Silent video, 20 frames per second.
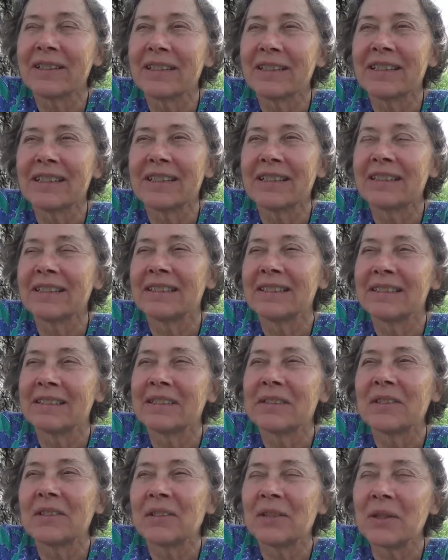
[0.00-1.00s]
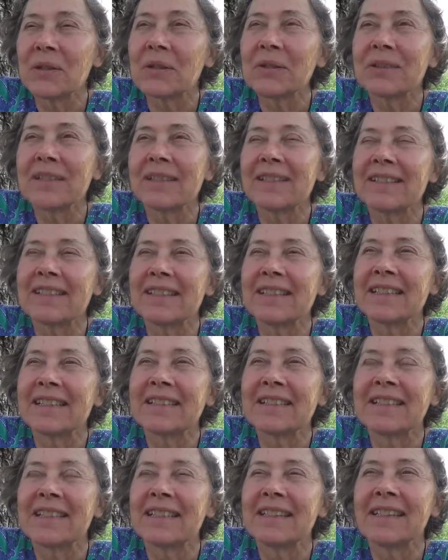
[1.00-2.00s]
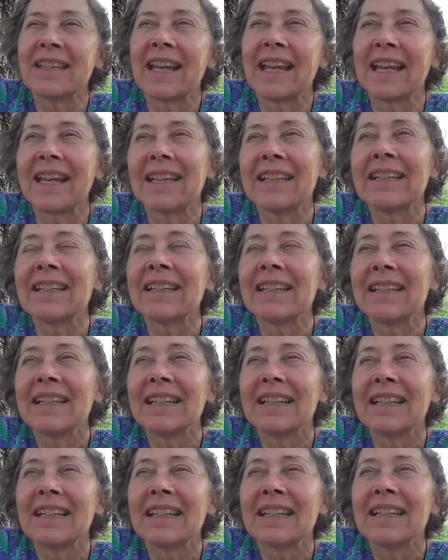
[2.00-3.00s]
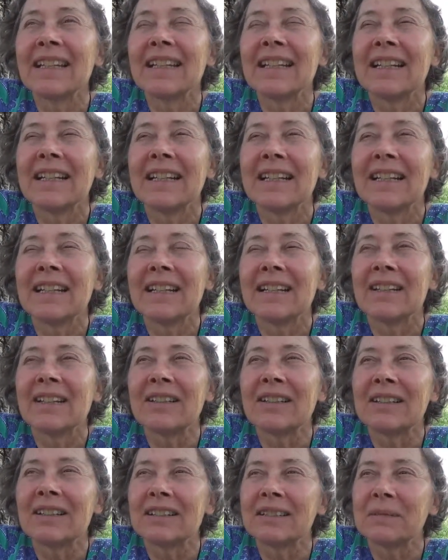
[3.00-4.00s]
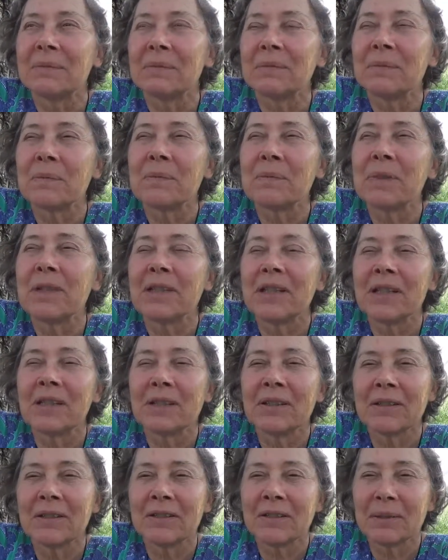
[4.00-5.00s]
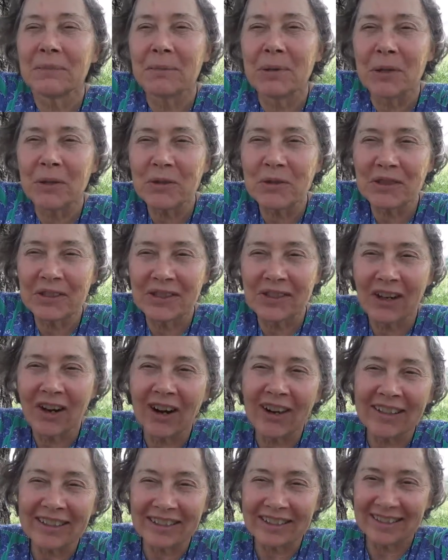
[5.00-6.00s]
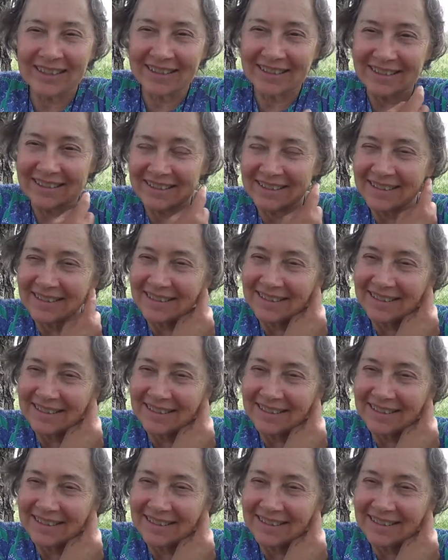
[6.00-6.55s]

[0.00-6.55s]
uh, solstice is the day um, when there is the most darkness